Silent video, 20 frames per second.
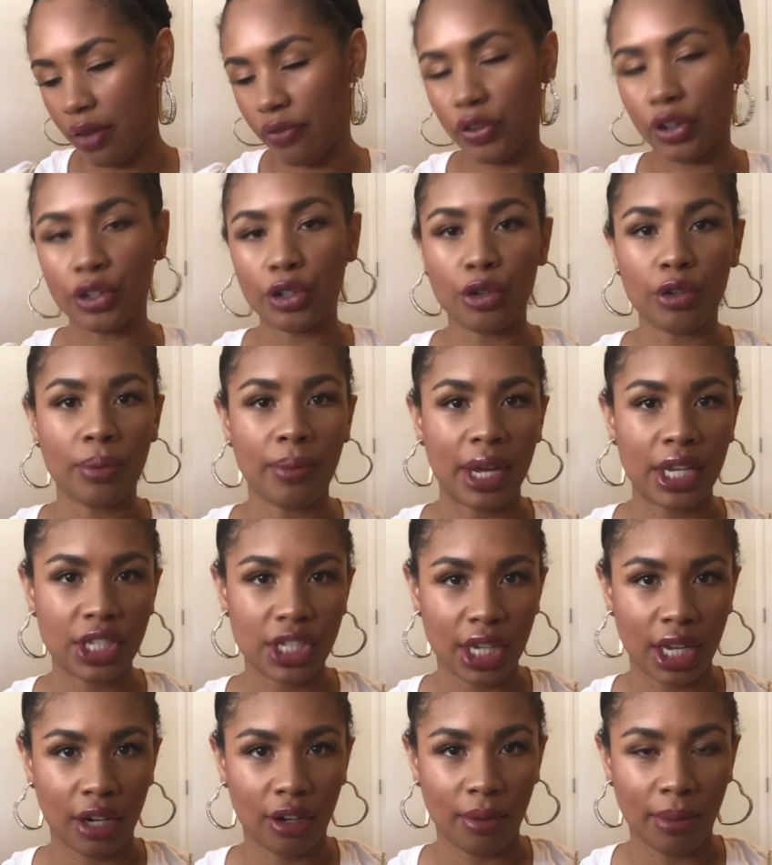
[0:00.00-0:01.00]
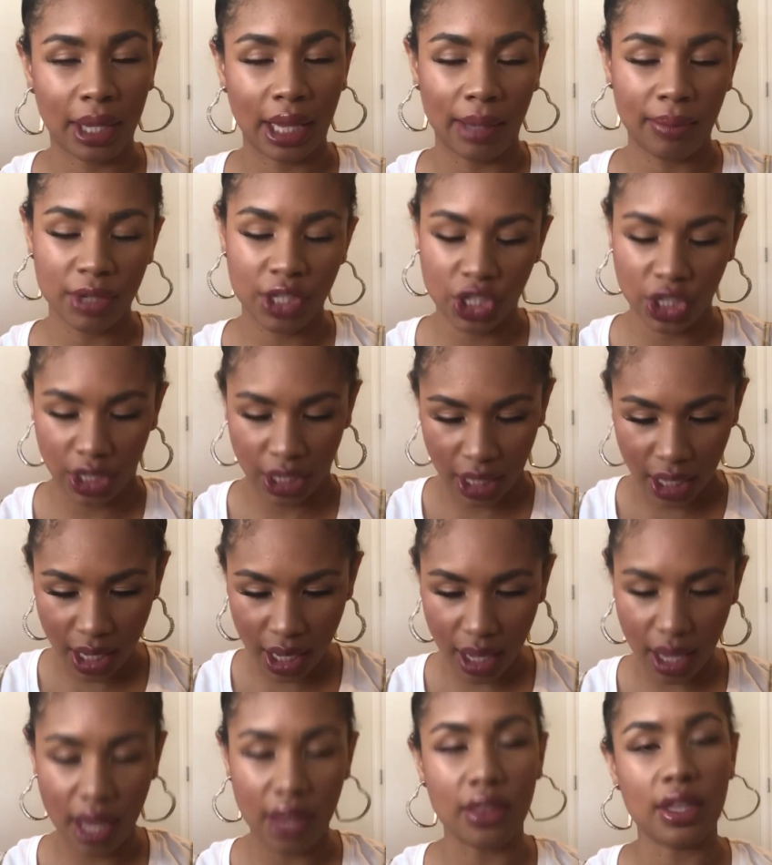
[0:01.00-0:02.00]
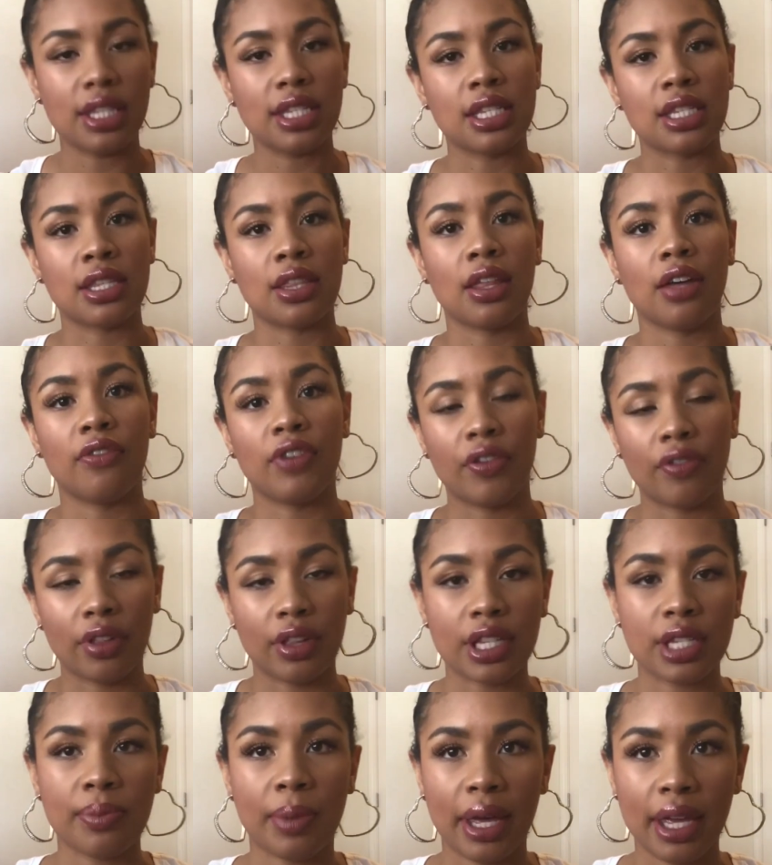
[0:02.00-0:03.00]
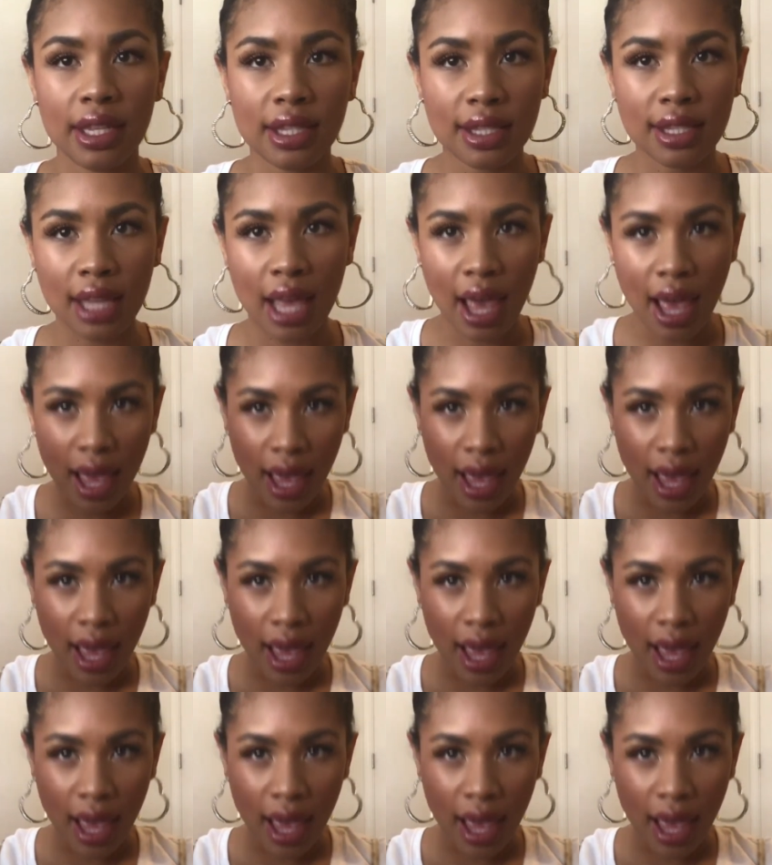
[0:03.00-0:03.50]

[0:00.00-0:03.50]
If you're new to my channel, my name is Chanique and this is The Viva La Spice.